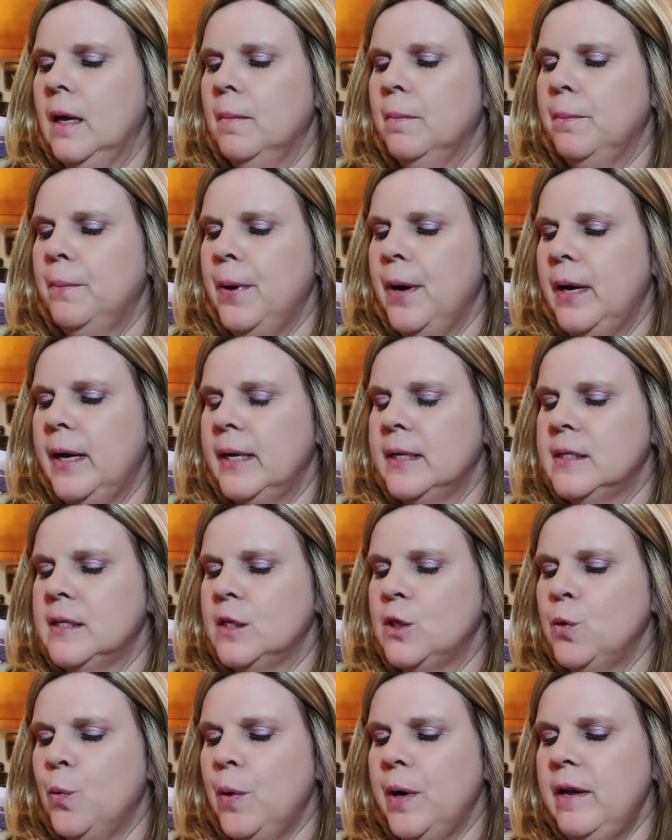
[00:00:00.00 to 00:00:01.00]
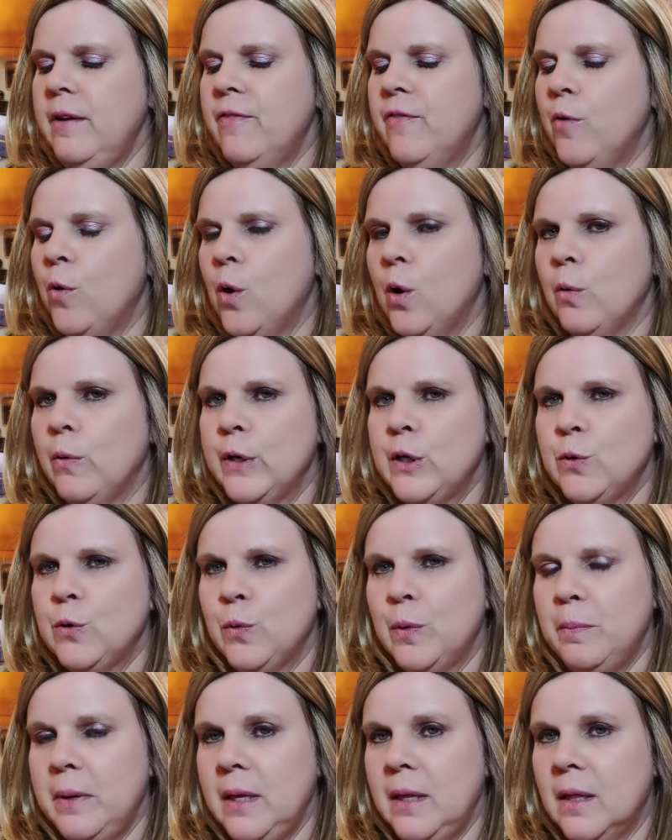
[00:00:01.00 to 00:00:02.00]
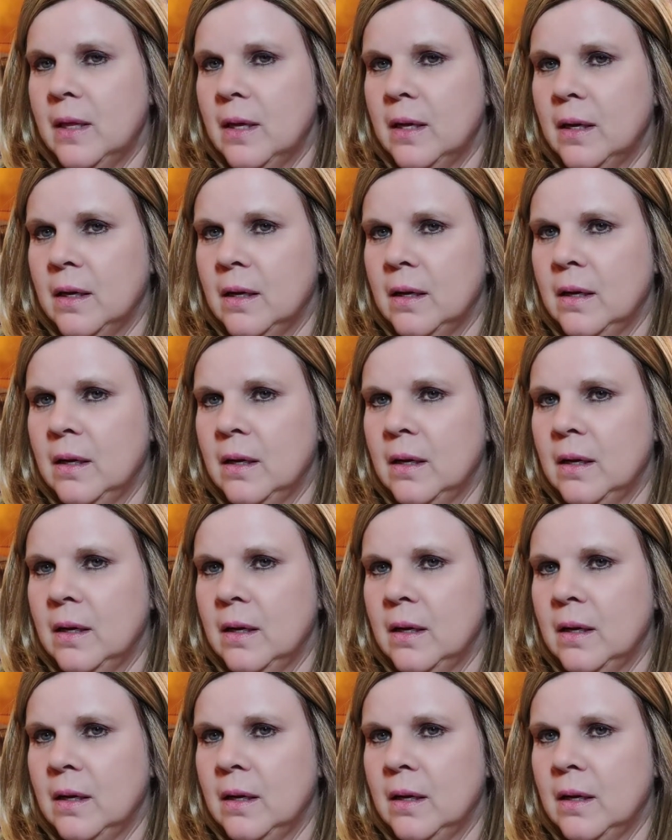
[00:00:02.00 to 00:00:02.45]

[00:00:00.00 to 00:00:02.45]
But it's a 24, which would be the